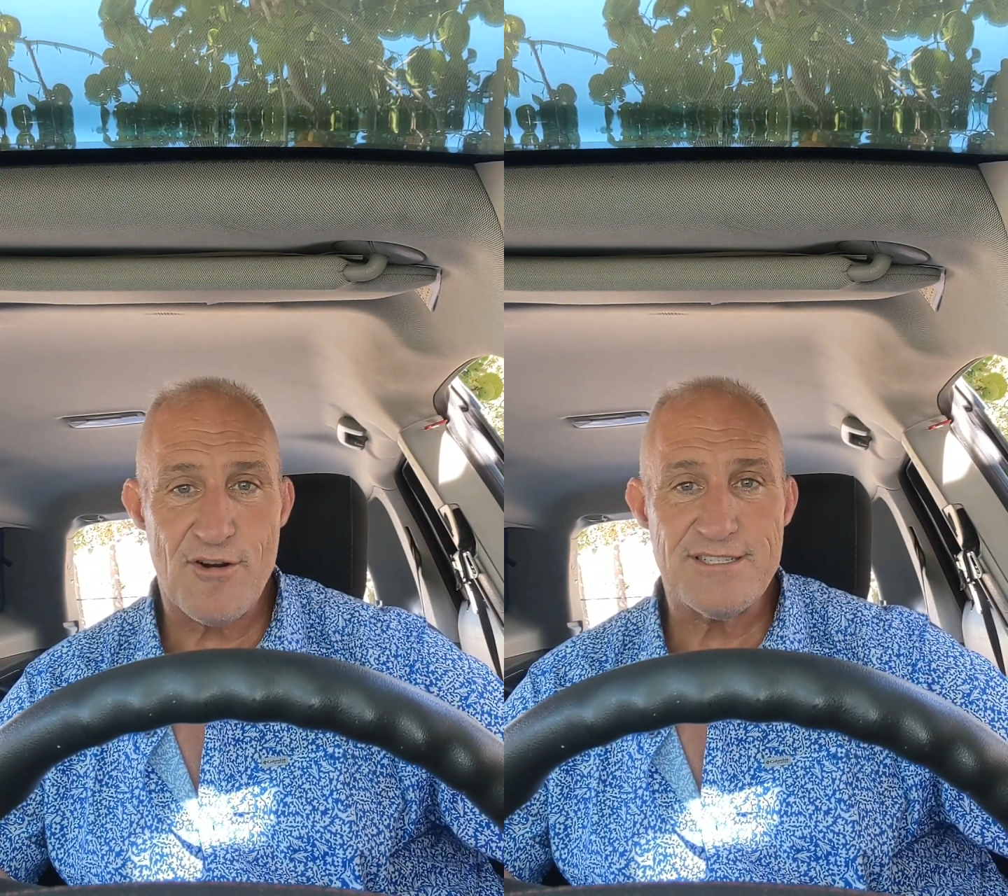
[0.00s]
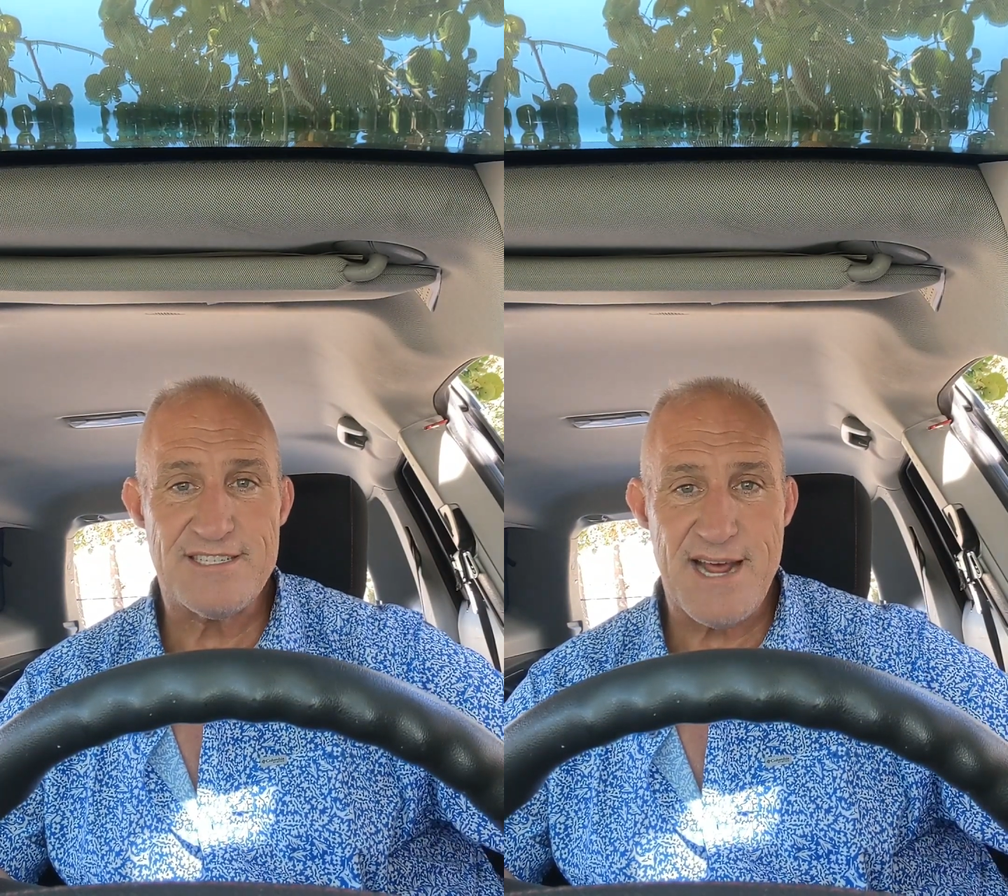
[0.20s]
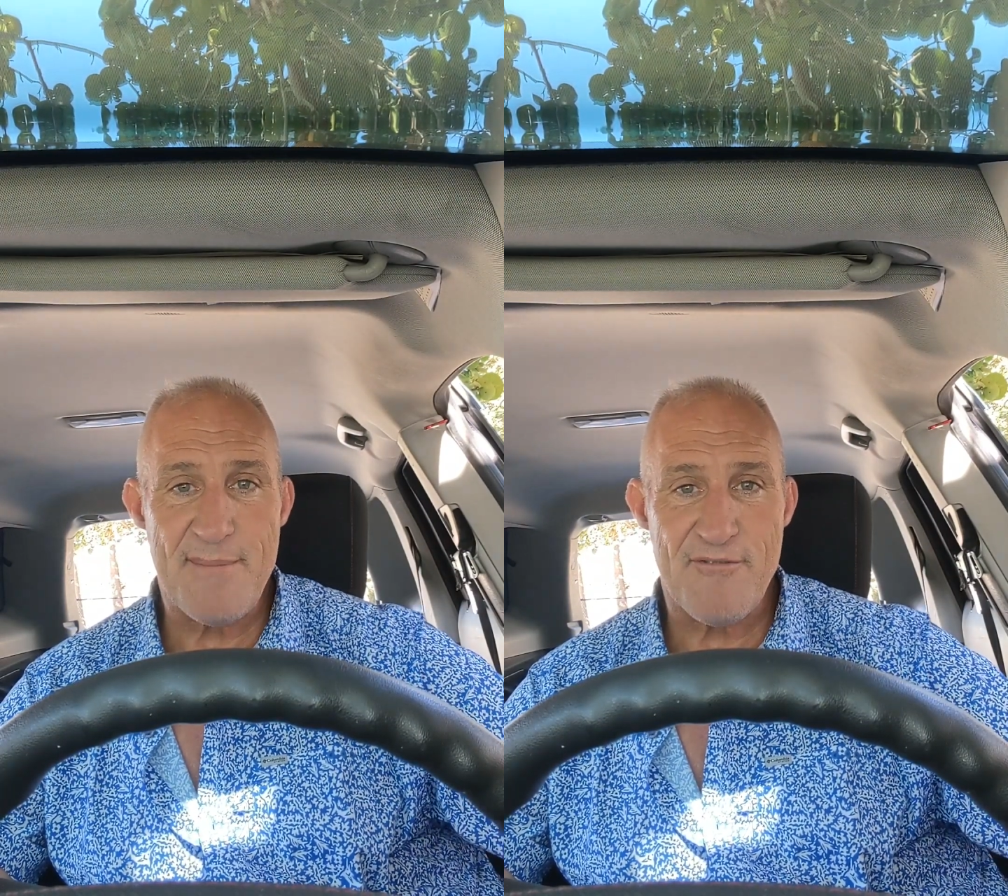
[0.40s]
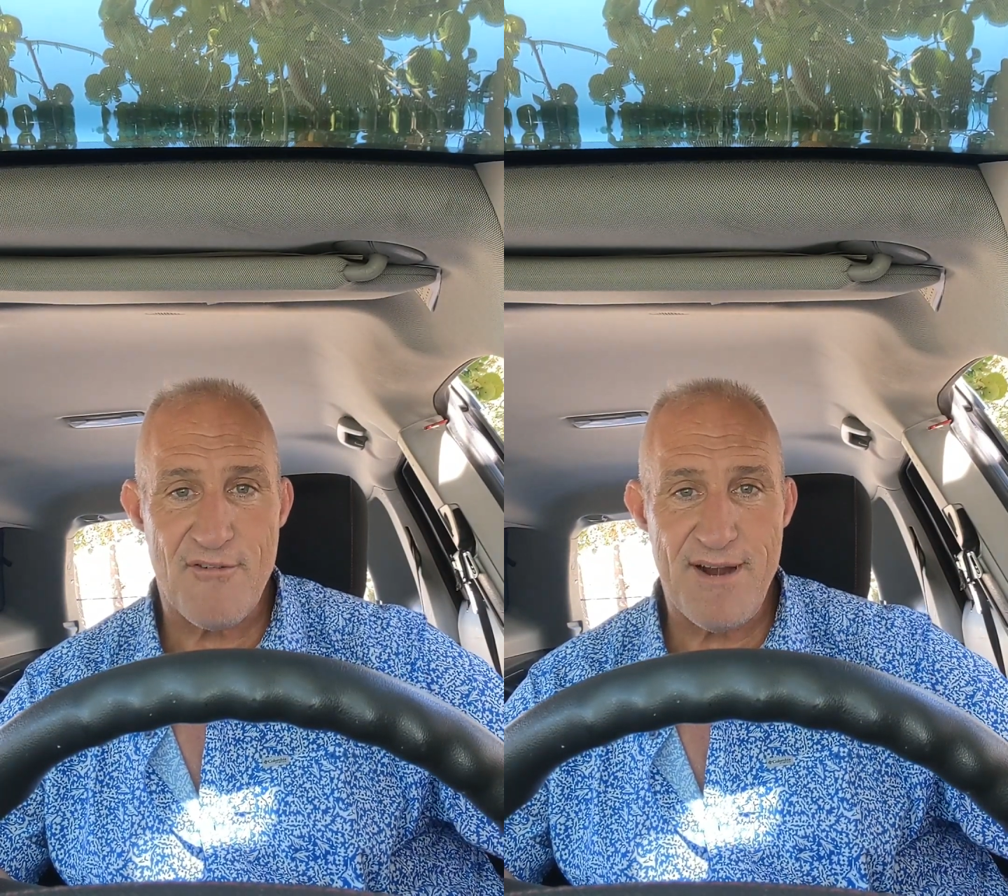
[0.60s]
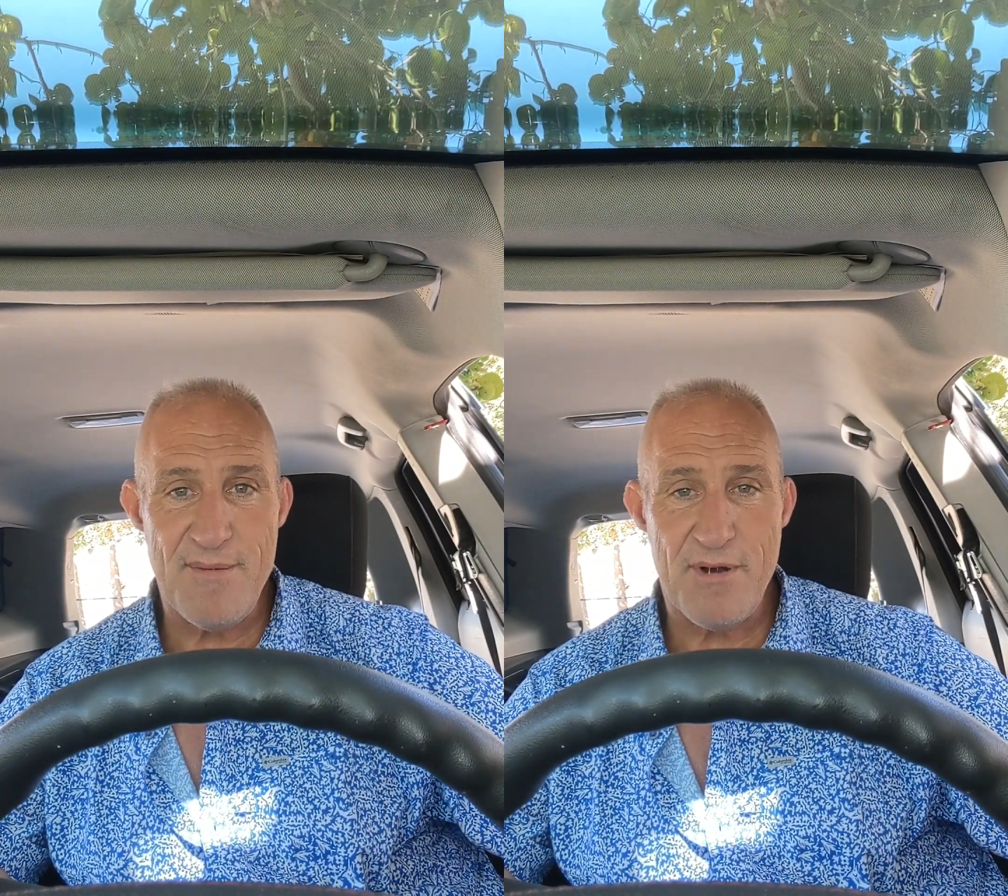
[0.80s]
step for
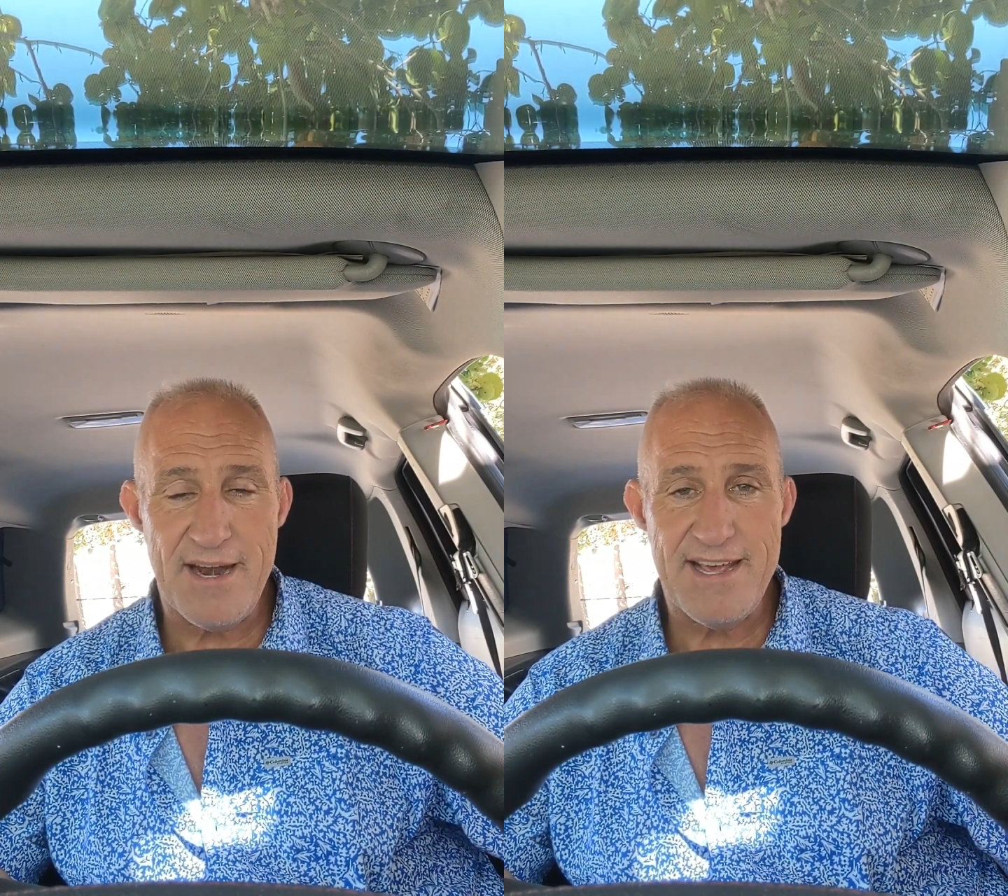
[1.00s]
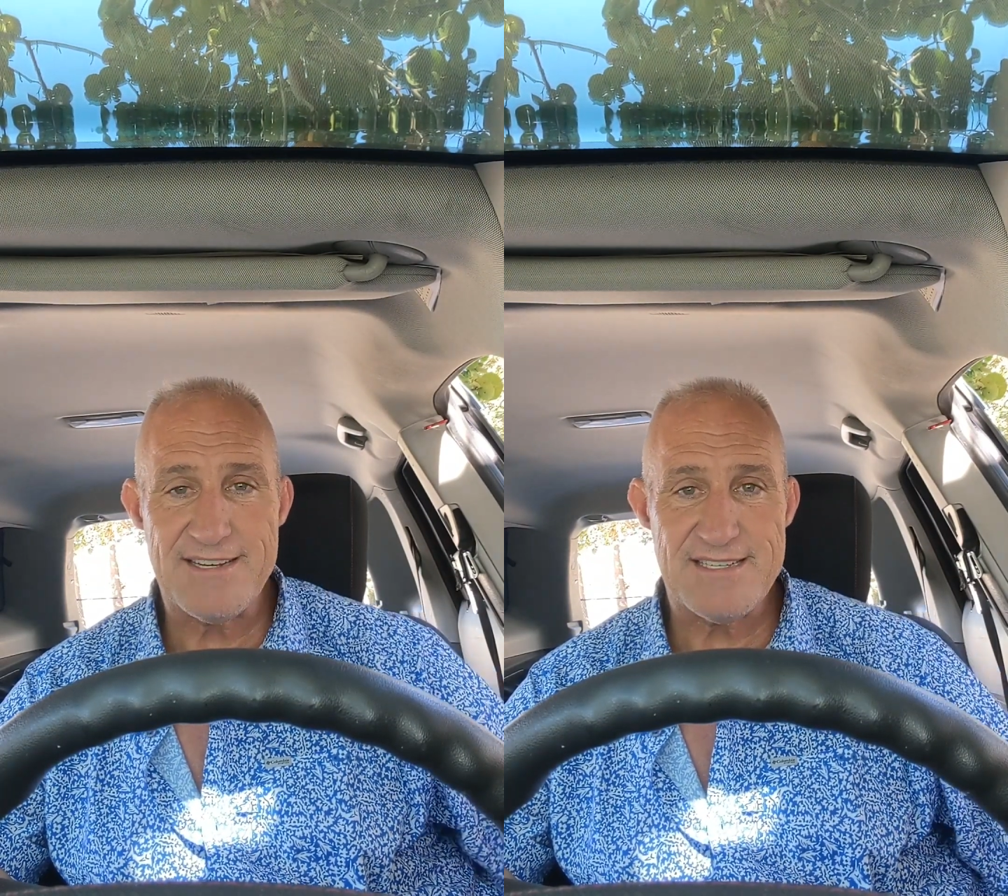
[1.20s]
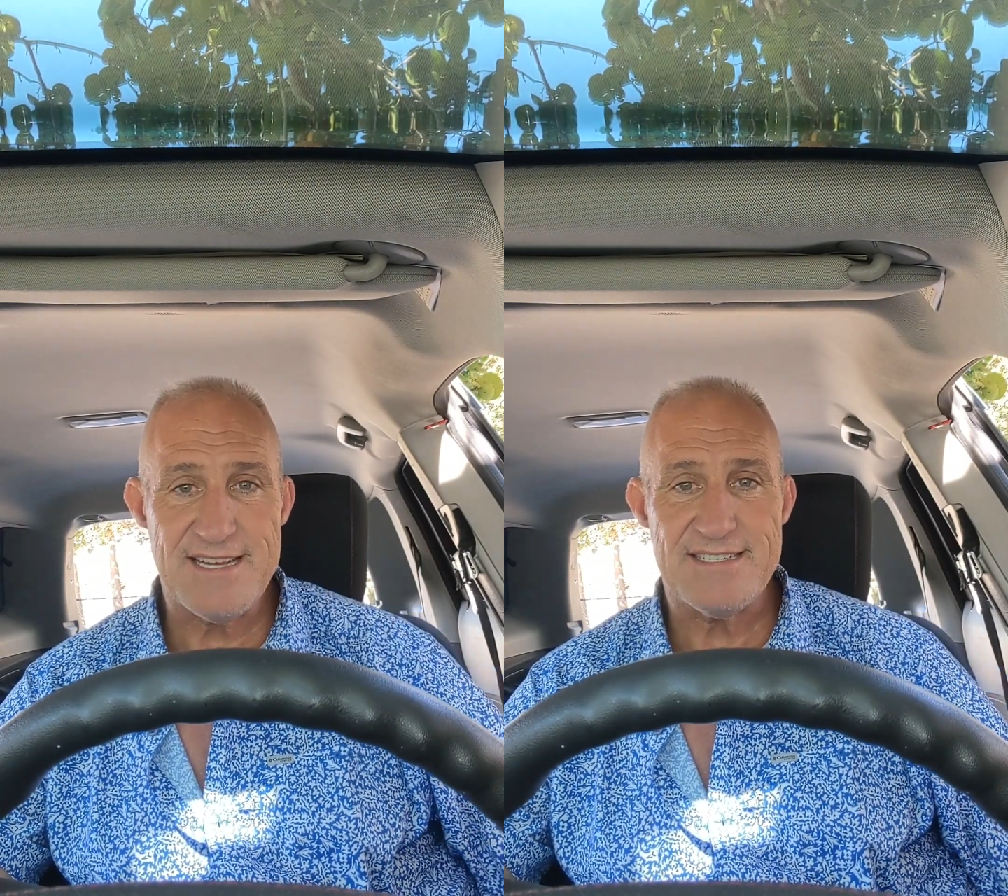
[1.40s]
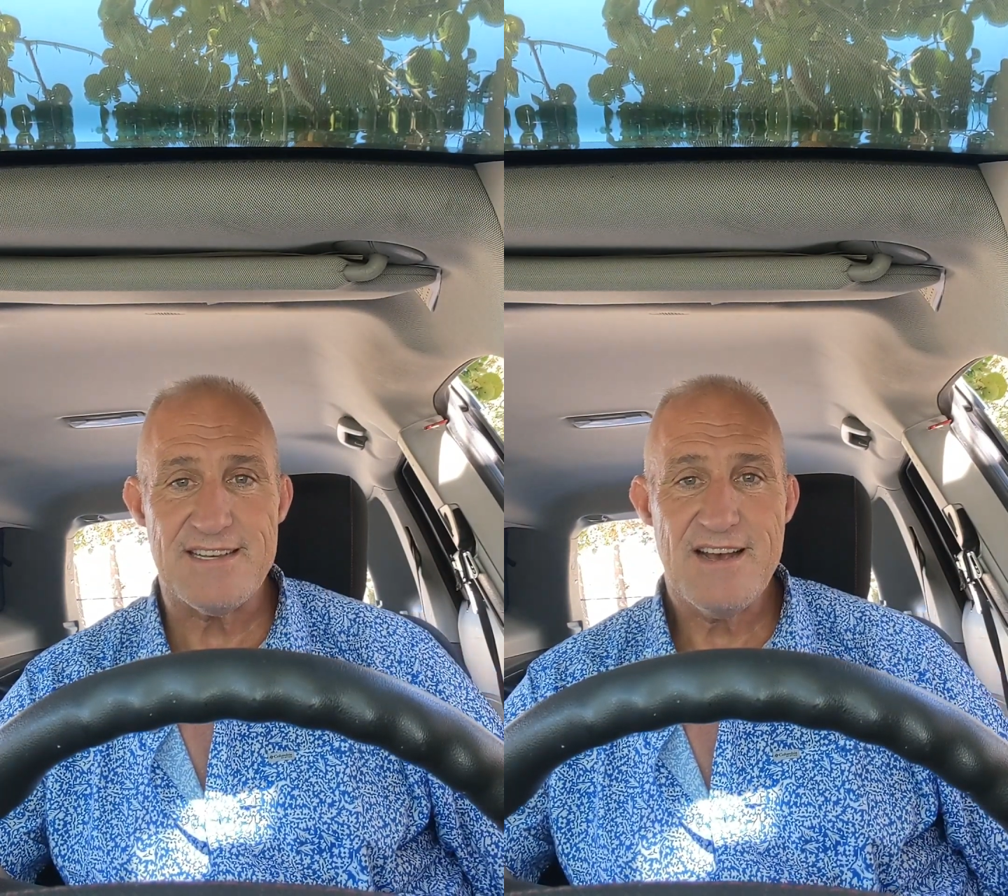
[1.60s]
anybody, because there's